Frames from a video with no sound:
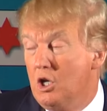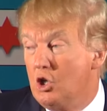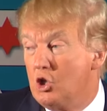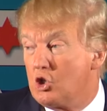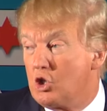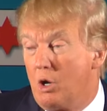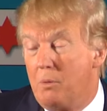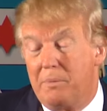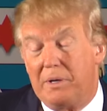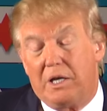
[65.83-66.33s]

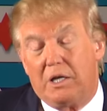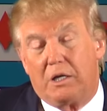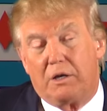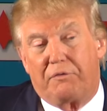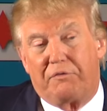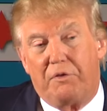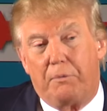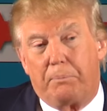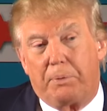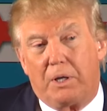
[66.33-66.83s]
so many
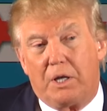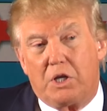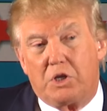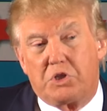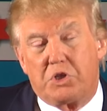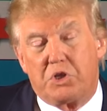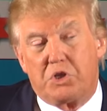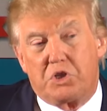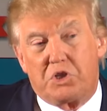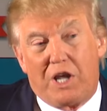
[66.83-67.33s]
different
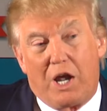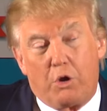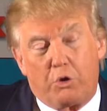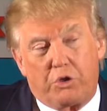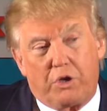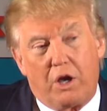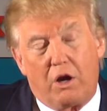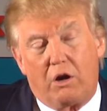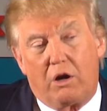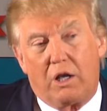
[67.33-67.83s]
places
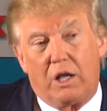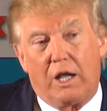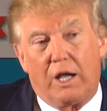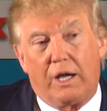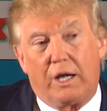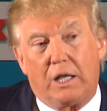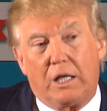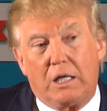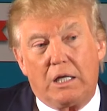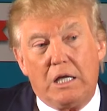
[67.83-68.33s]
South
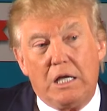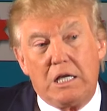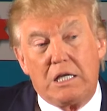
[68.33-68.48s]
Carolina,